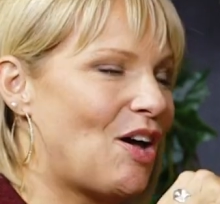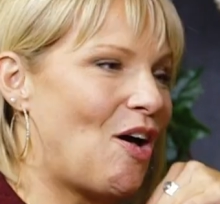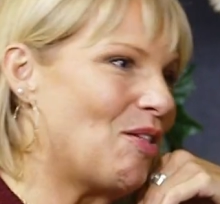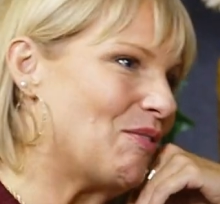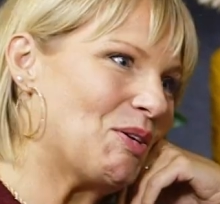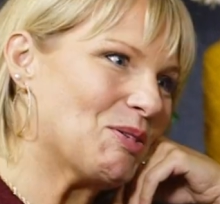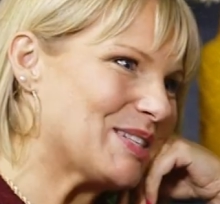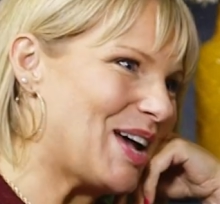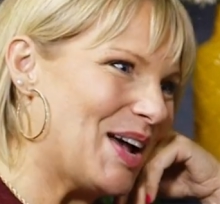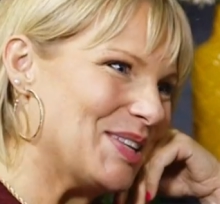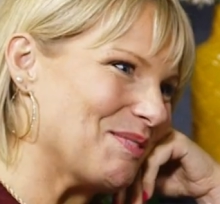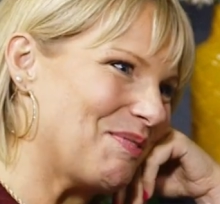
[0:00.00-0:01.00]
all of those
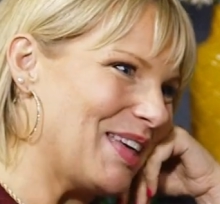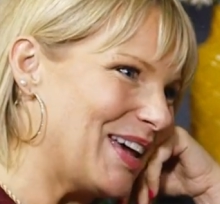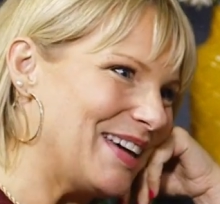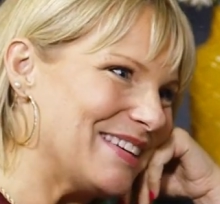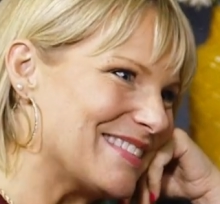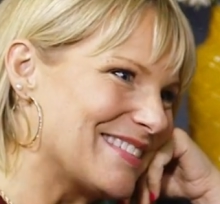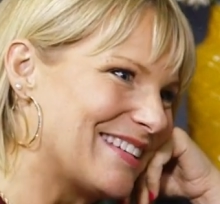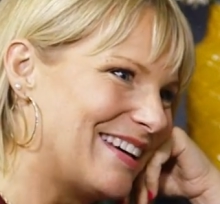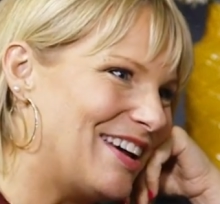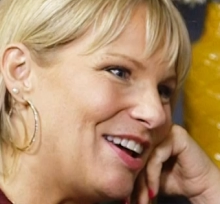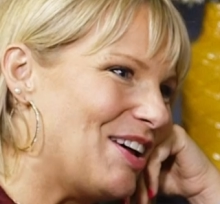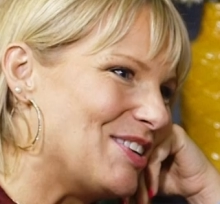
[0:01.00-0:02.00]
kinds of things.
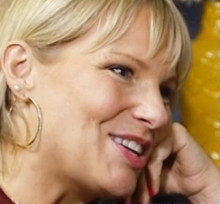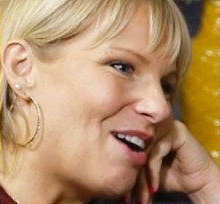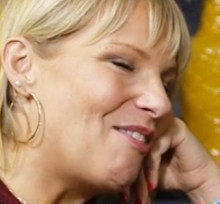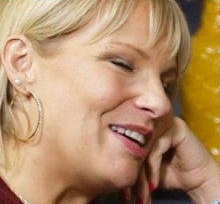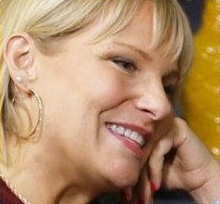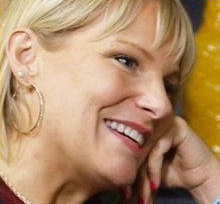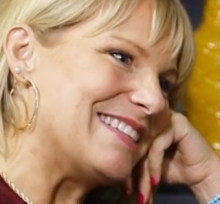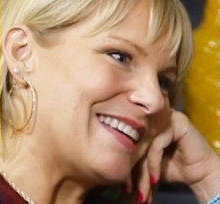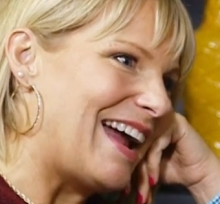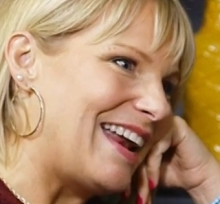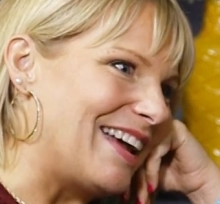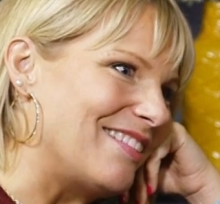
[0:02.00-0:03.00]
So it's
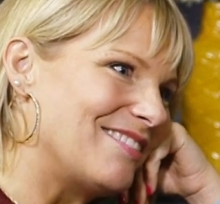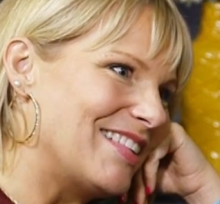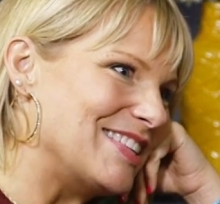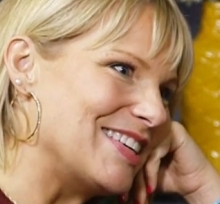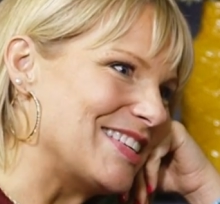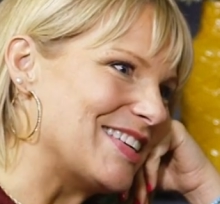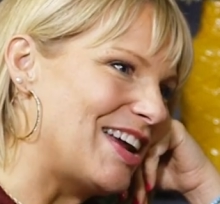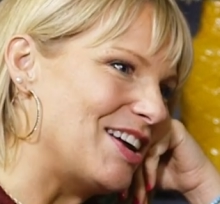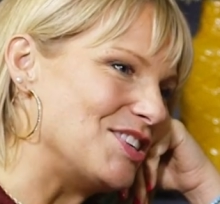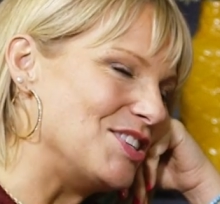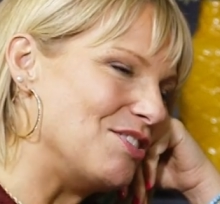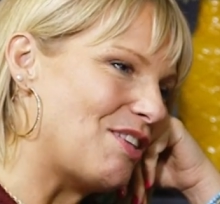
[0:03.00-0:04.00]
exciting. It's exciting
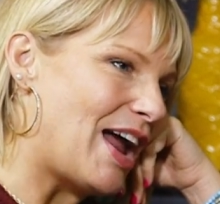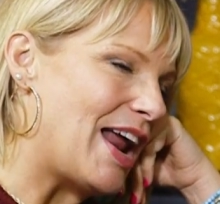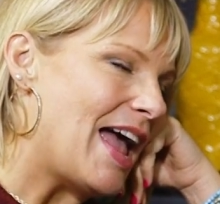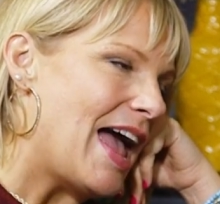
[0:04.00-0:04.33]
to do that.